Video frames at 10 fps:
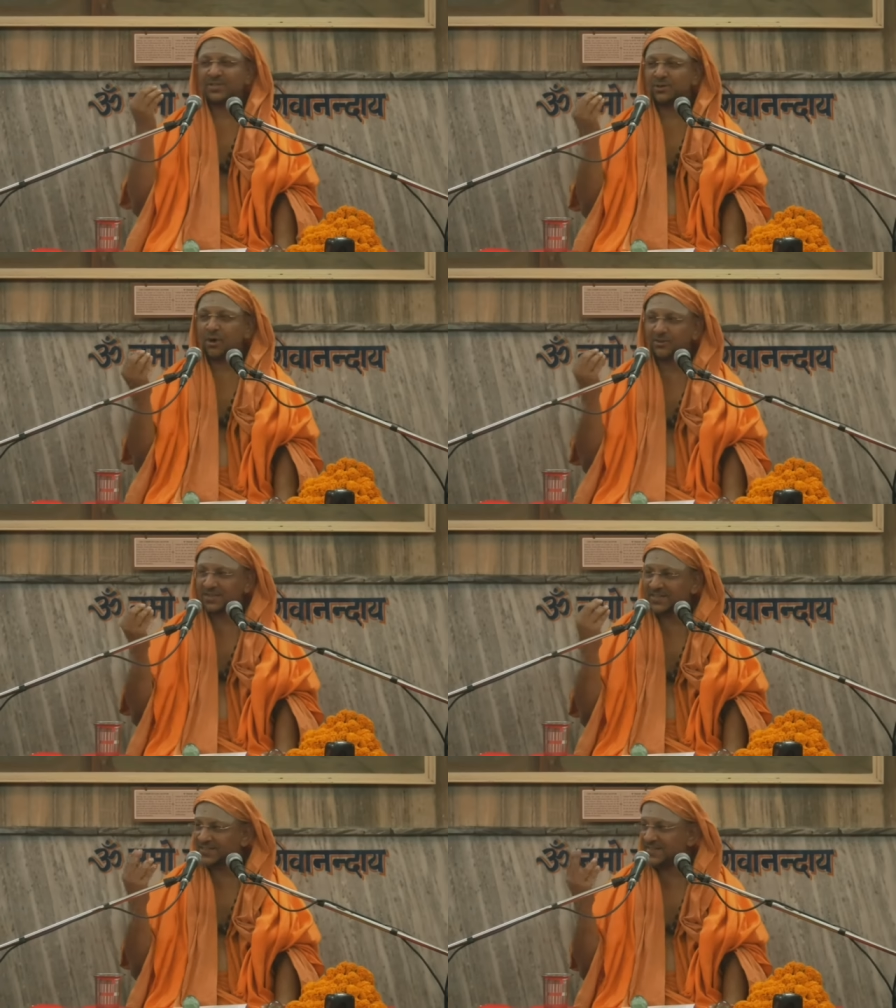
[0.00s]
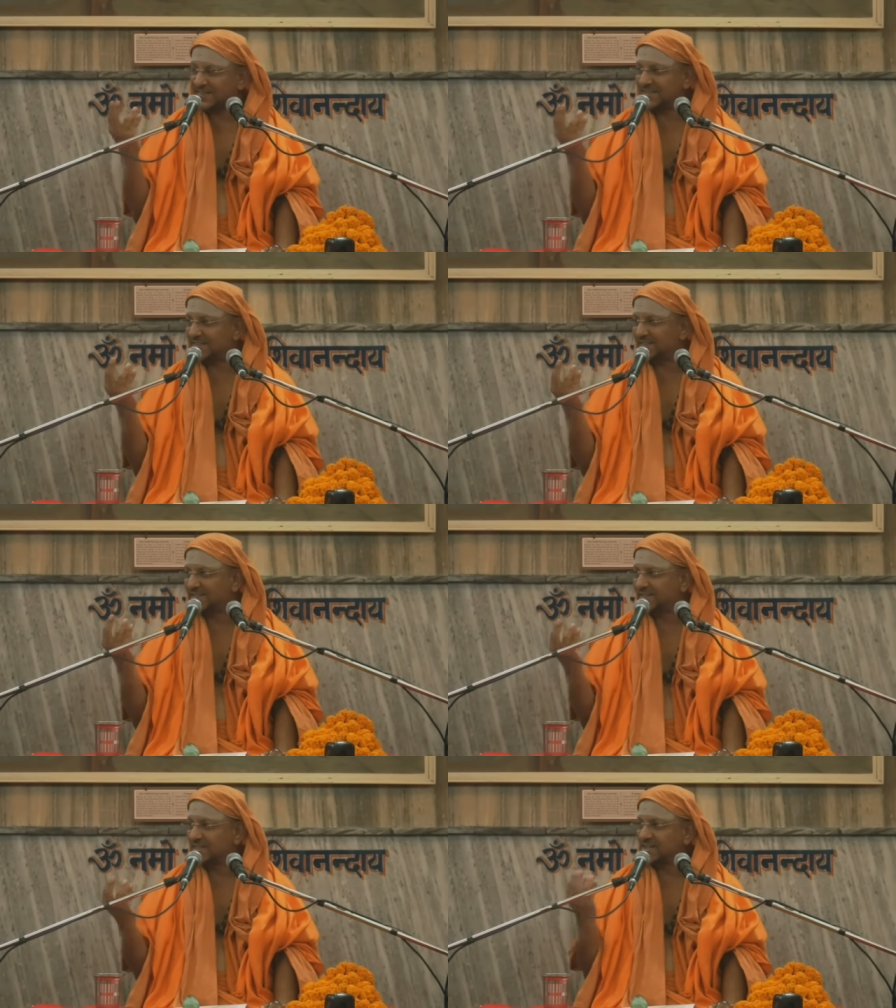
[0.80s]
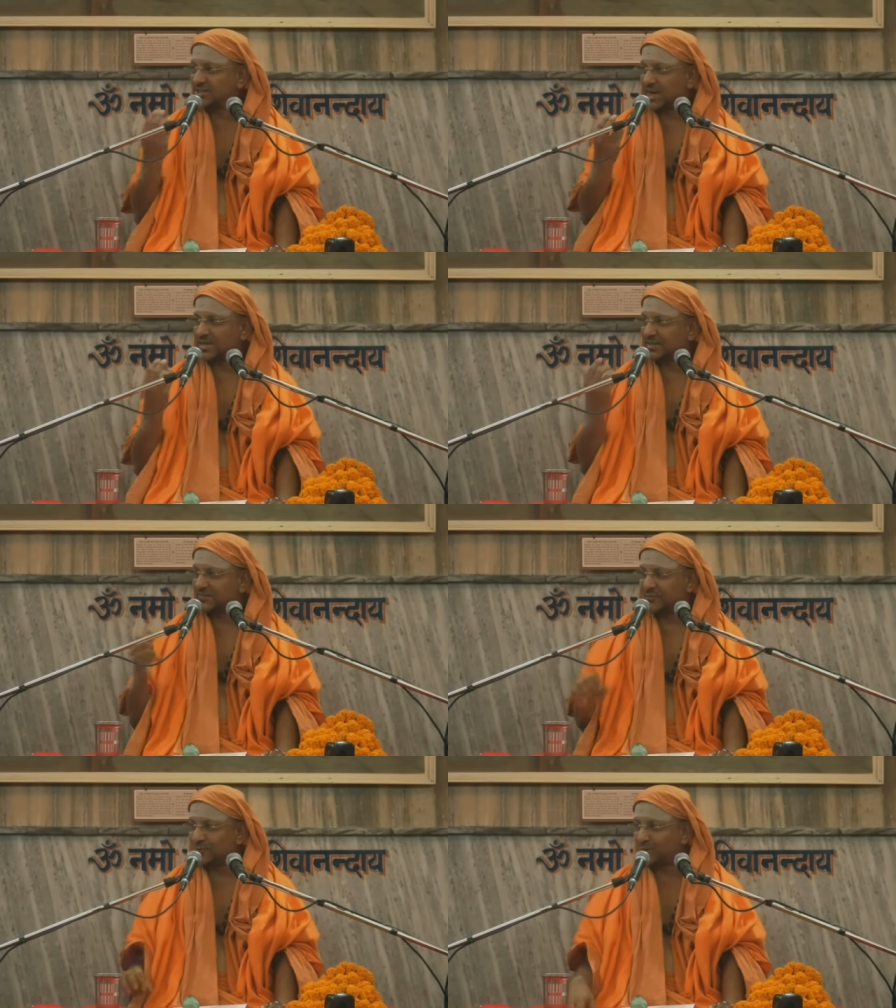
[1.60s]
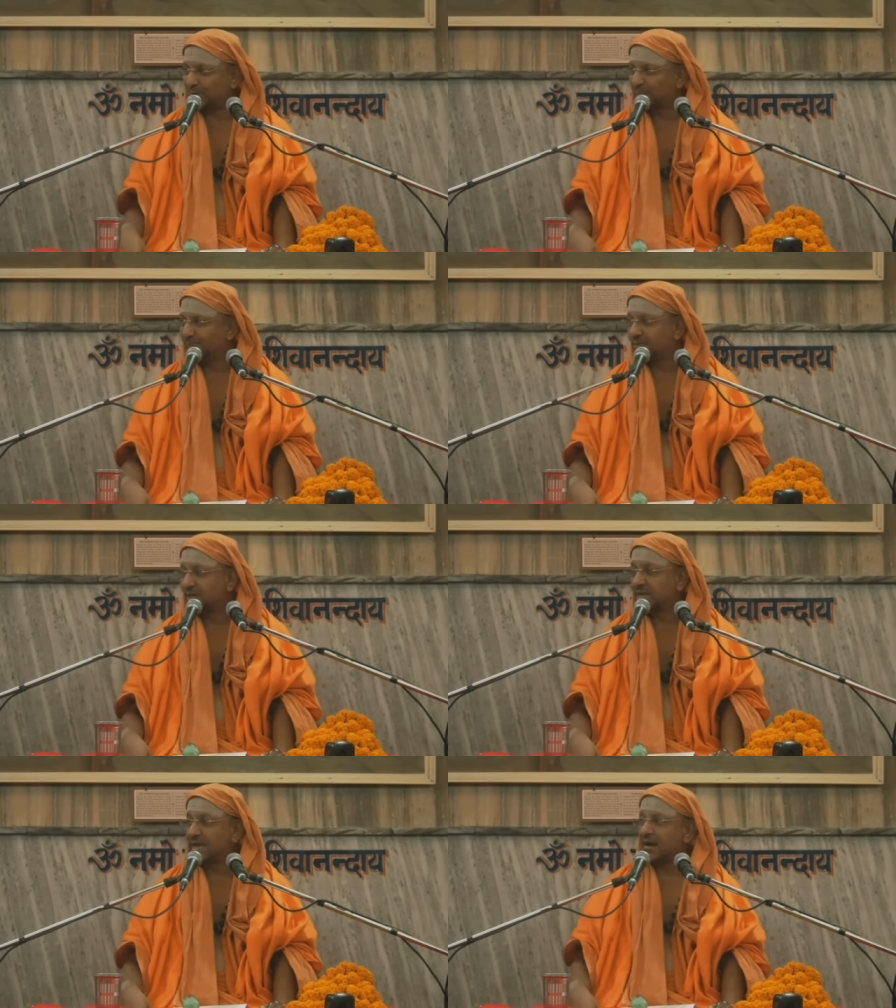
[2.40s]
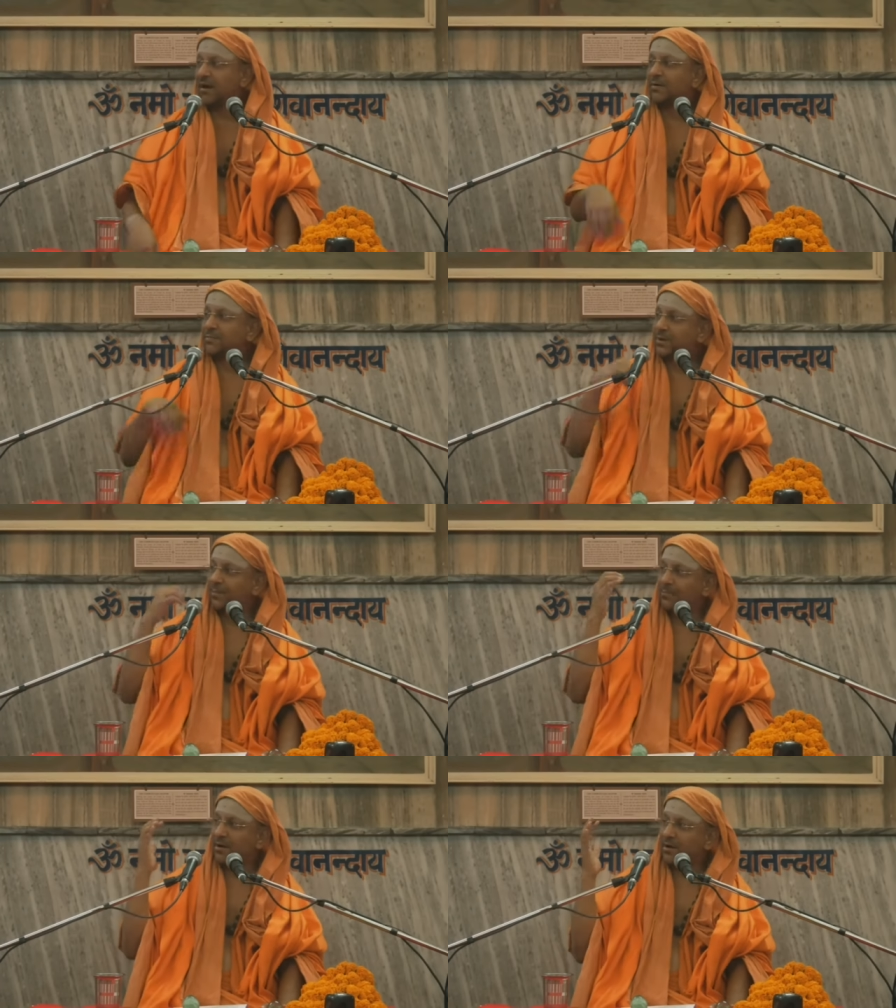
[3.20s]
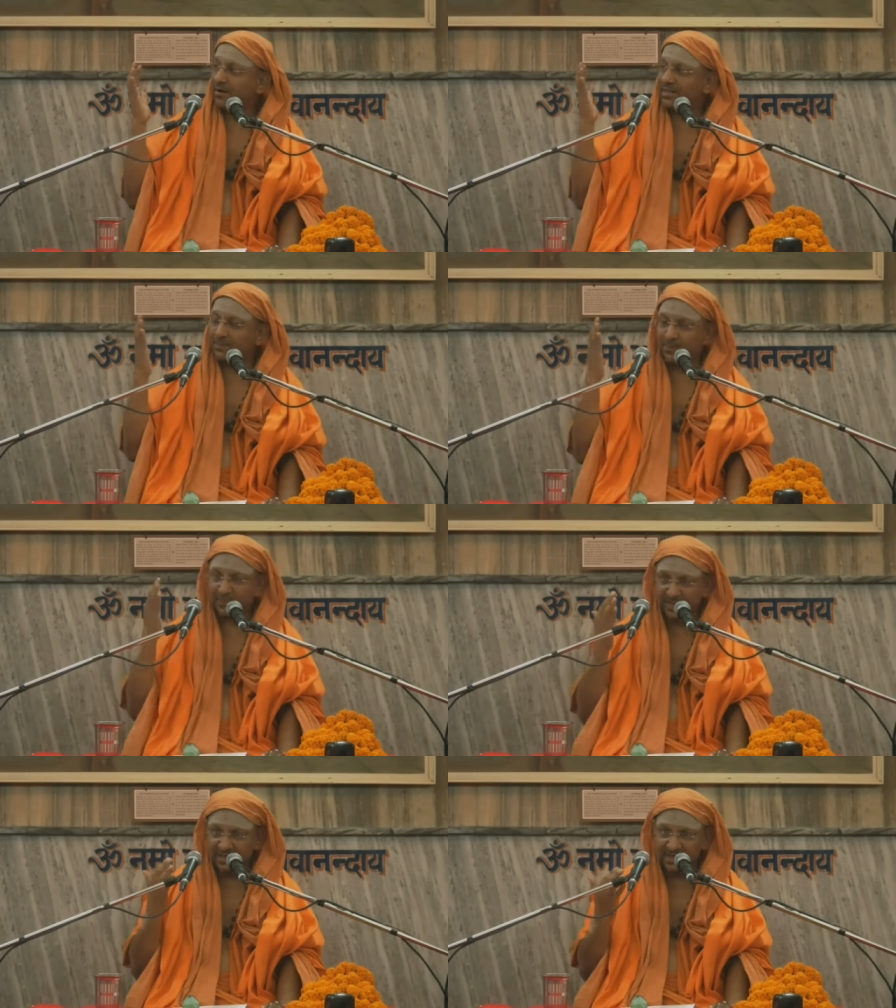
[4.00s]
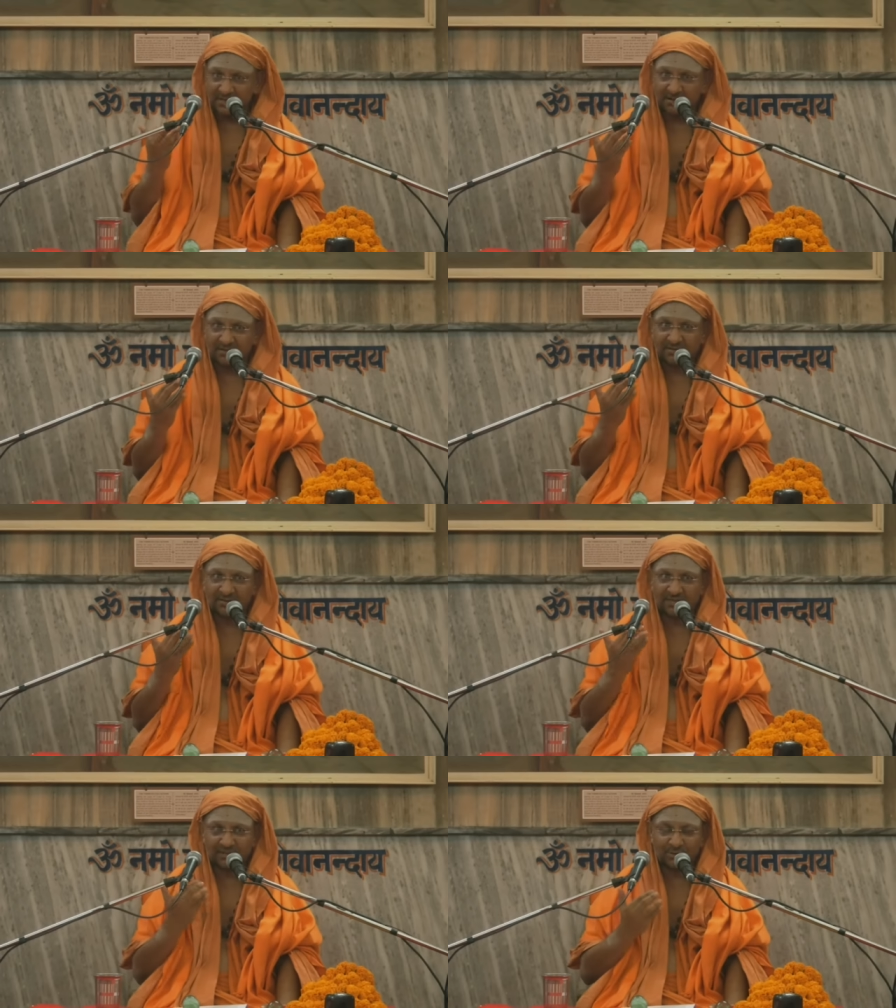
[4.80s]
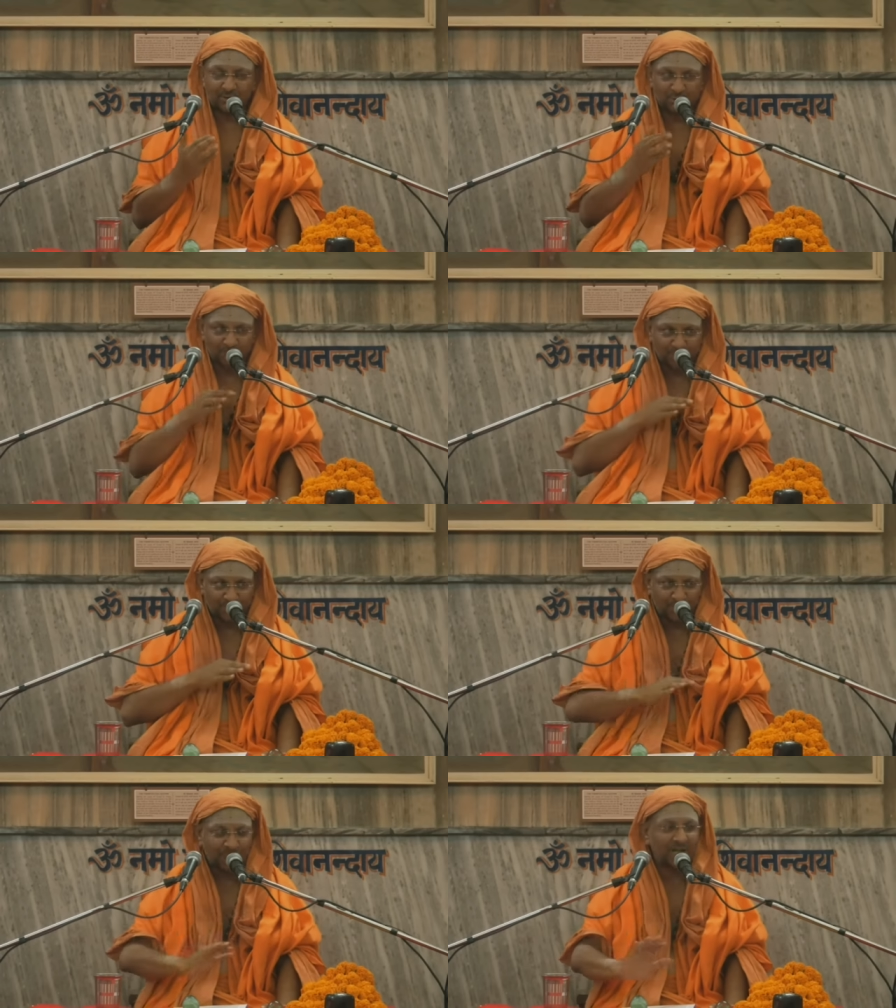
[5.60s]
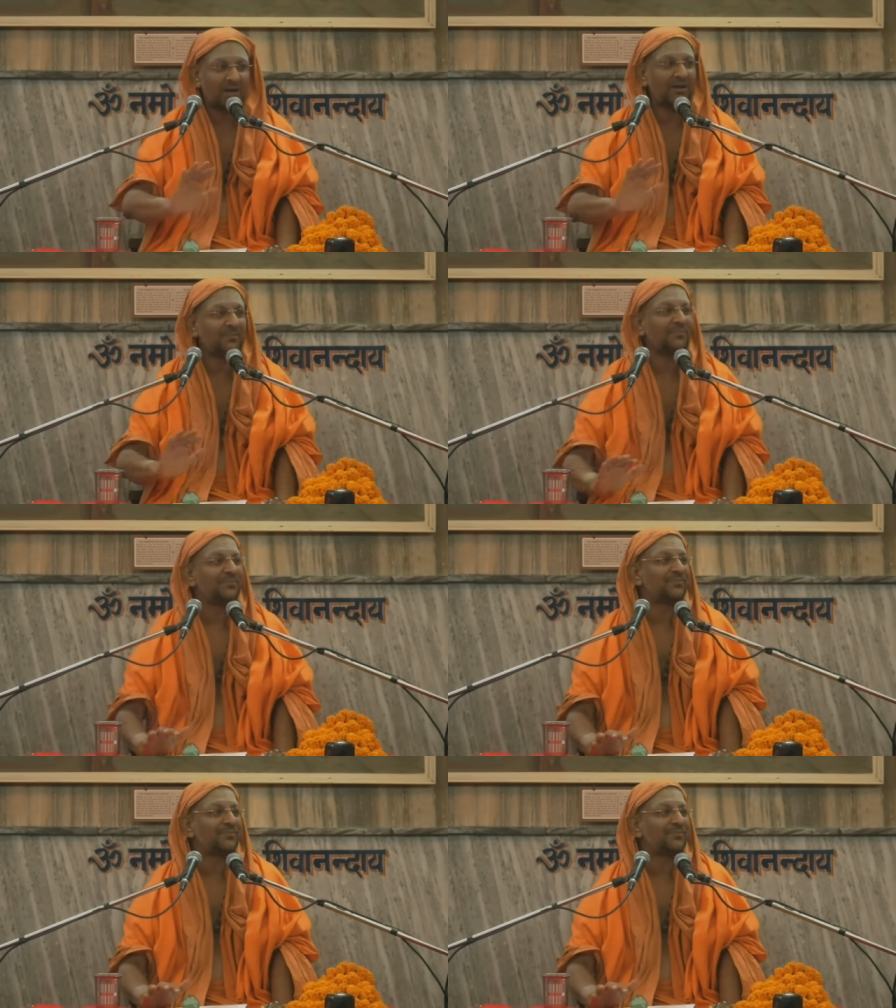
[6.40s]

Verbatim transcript: means consciousness. It is shining forth. Ya Brahmadi Pipilikanta Tanushuprota.